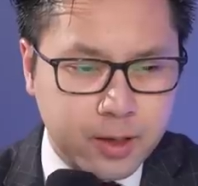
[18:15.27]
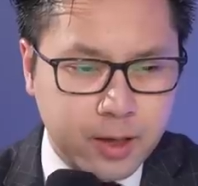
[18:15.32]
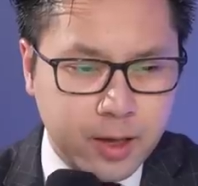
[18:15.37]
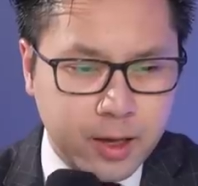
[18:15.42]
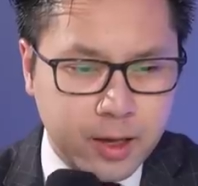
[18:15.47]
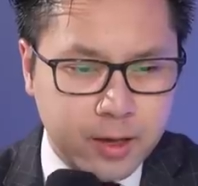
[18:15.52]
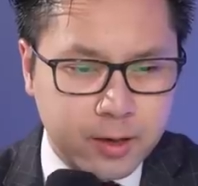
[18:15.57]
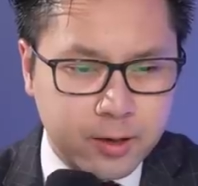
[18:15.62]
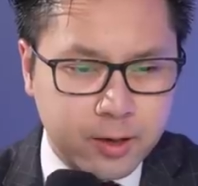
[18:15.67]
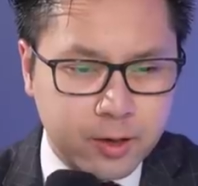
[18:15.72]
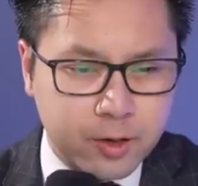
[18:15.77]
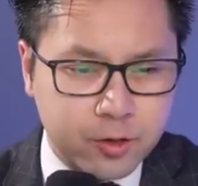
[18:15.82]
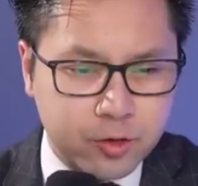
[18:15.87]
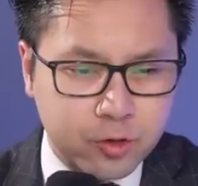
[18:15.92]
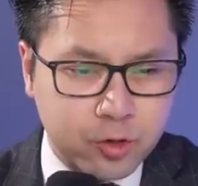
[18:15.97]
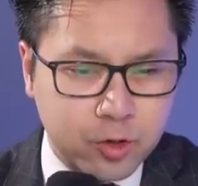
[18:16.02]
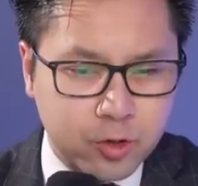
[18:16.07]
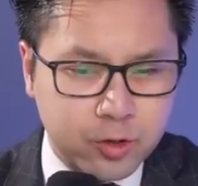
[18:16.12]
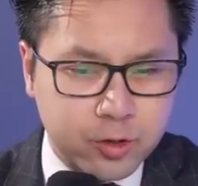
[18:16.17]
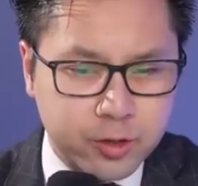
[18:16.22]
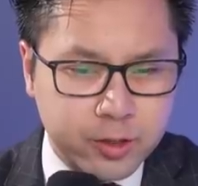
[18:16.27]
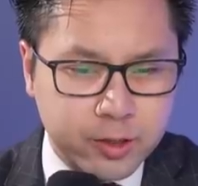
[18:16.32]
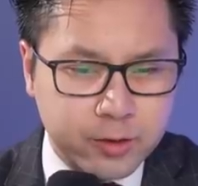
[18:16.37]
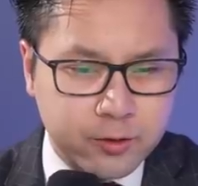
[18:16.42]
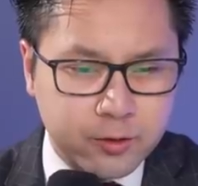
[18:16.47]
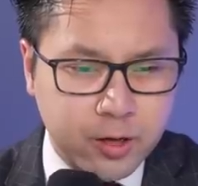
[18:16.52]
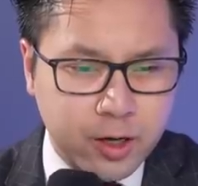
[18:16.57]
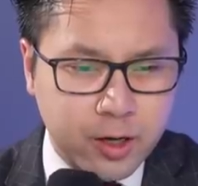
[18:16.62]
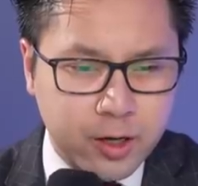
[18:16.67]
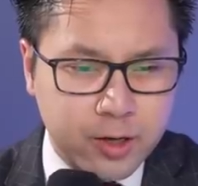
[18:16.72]
And
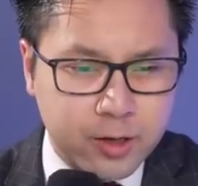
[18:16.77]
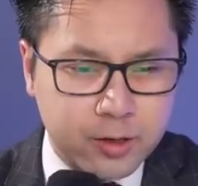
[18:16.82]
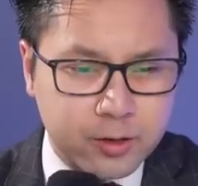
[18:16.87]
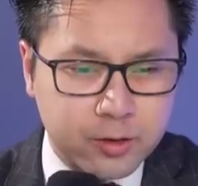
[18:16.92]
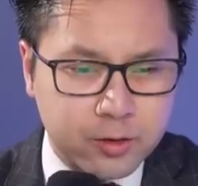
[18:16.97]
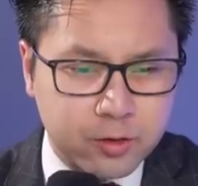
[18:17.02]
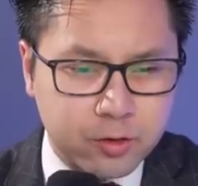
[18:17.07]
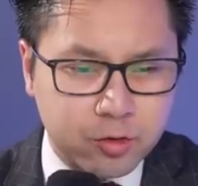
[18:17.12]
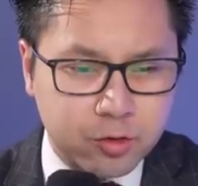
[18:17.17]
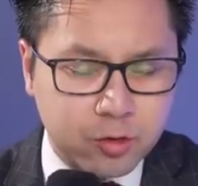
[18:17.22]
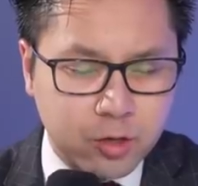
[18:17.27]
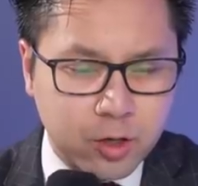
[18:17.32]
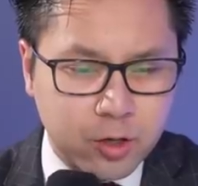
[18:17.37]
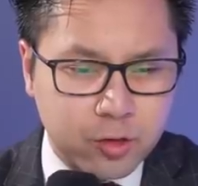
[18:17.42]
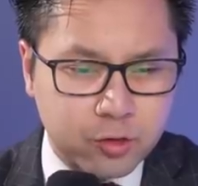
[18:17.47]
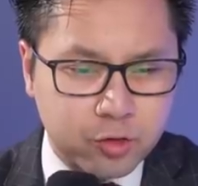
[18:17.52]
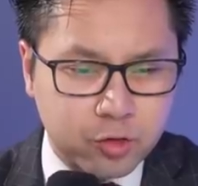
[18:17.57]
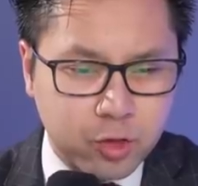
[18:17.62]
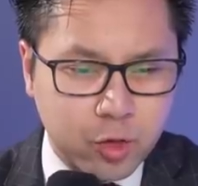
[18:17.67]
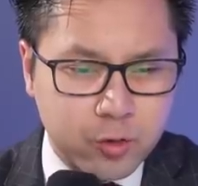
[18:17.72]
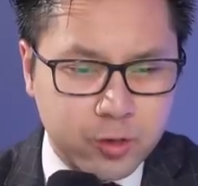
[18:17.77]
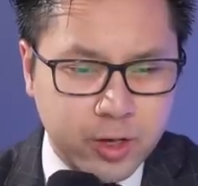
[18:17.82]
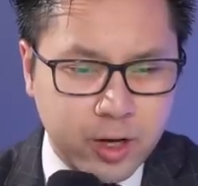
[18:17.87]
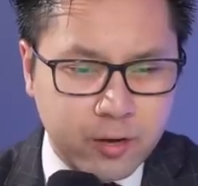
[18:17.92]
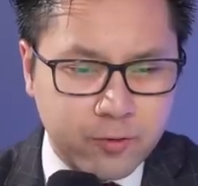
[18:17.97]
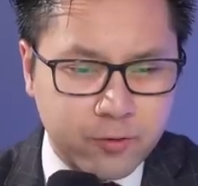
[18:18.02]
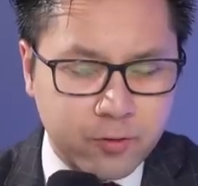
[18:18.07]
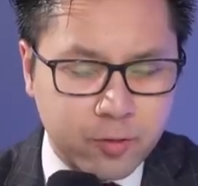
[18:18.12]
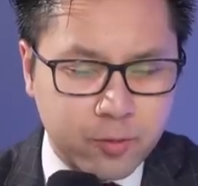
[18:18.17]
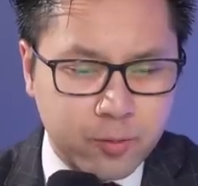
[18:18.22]
certainly a
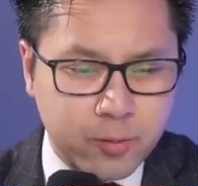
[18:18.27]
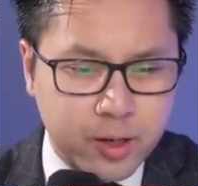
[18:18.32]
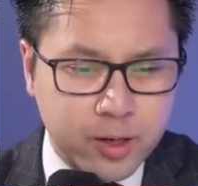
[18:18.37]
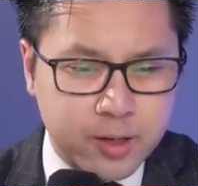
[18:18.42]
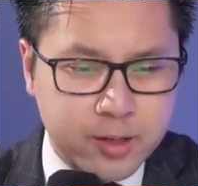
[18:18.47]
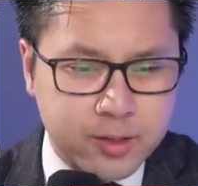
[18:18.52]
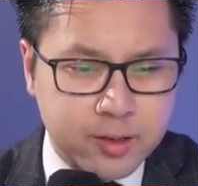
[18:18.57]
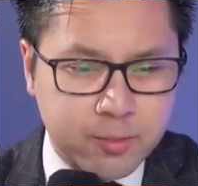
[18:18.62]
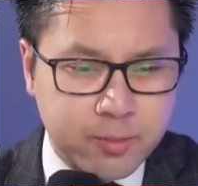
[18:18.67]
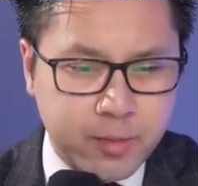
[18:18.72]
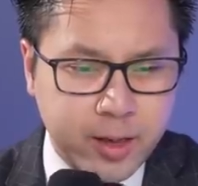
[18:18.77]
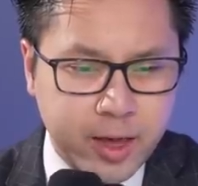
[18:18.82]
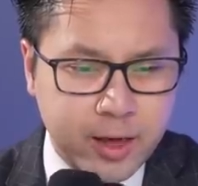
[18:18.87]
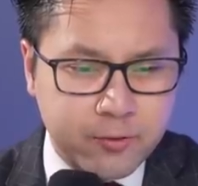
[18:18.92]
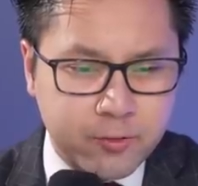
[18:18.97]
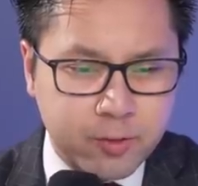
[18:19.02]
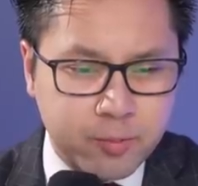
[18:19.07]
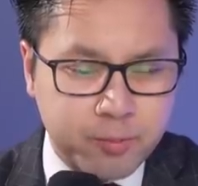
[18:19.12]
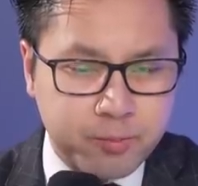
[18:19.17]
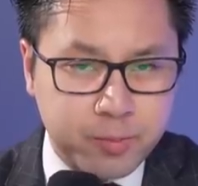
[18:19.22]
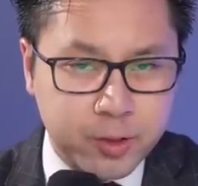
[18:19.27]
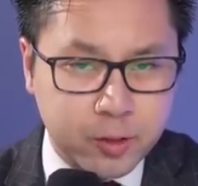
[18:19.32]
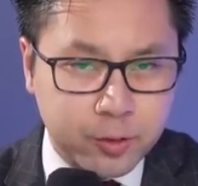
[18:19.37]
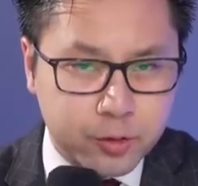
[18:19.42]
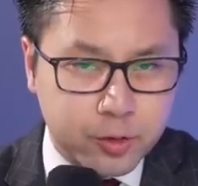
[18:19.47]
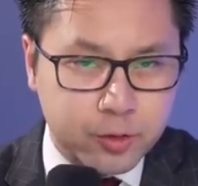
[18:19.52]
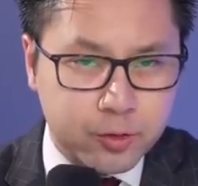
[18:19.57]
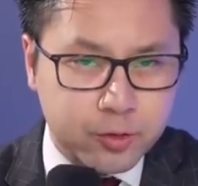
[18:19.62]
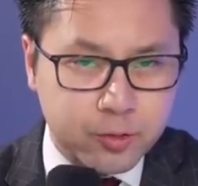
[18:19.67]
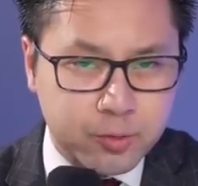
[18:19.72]
slowdown from demand from
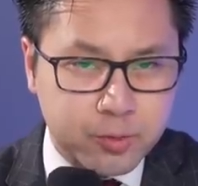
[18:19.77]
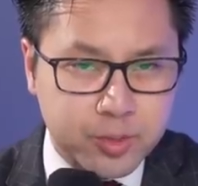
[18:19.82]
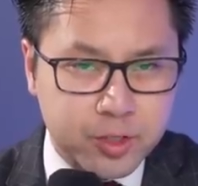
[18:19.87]
builders in